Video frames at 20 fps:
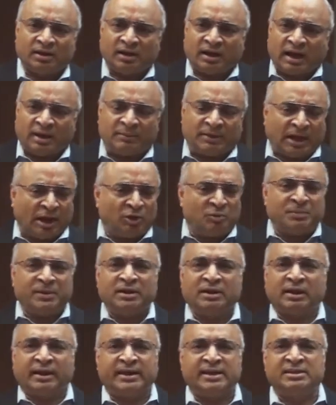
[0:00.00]
I mean, I would be
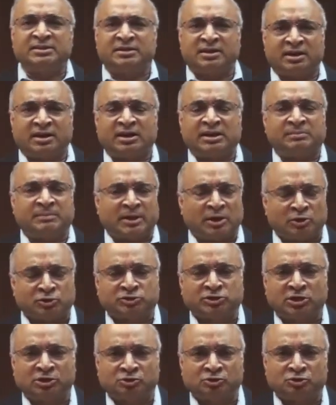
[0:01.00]
lying there in my
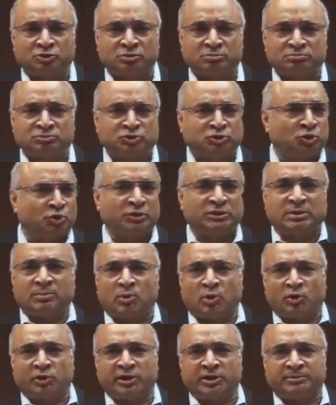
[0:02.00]
hotel room, 2 in the
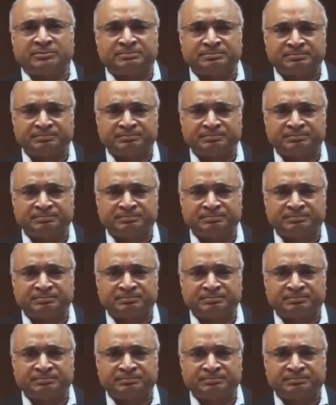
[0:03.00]
morning.